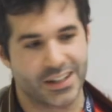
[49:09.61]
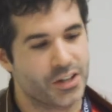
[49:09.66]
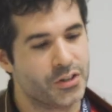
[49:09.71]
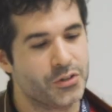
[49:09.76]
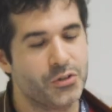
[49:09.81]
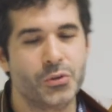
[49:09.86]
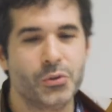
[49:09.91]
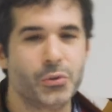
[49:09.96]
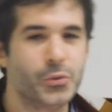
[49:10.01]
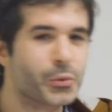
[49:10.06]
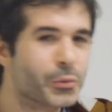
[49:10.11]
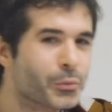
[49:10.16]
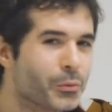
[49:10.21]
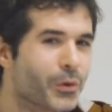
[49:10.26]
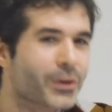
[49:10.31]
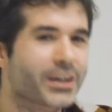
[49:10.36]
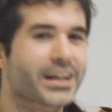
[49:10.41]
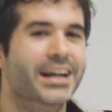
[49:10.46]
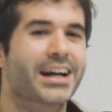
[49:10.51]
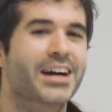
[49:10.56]
You could
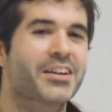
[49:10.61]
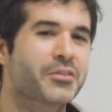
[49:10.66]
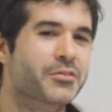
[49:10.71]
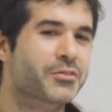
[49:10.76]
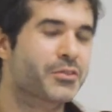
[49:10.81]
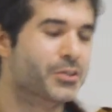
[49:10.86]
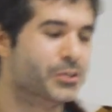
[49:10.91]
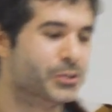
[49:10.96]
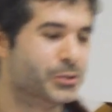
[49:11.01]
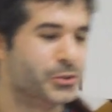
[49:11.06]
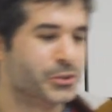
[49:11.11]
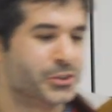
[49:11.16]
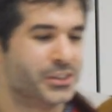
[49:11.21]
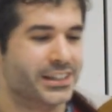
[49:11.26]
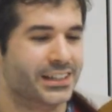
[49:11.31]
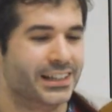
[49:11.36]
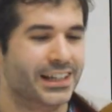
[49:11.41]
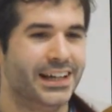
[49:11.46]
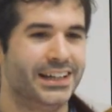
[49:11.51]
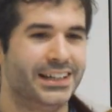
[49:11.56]
work around, of course,
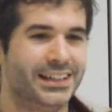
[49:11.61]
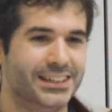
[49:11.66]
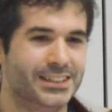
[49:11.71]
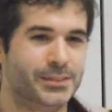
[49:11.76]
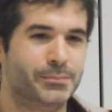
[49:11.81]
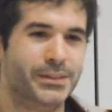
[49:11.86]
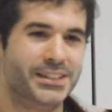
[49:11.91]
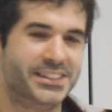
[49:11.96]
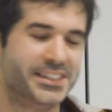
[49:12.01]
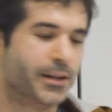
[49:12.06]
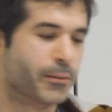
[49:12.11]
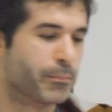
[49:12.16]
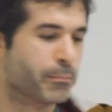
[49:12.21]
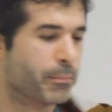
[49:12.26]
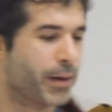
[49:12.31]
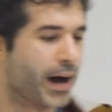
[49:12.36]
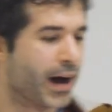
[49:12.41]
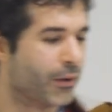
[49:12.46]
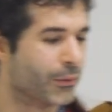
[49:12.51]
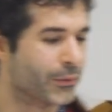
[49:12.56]
using like a special
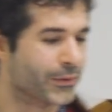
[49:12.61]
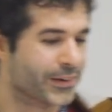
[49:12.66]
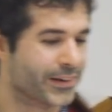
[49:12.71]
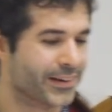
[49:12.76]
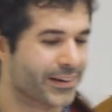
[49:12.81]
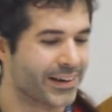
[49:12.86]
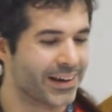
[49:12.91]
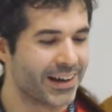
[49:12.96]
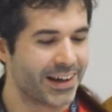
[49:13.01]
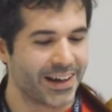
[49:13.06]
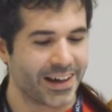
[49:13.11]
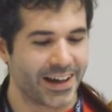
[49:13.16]
powder,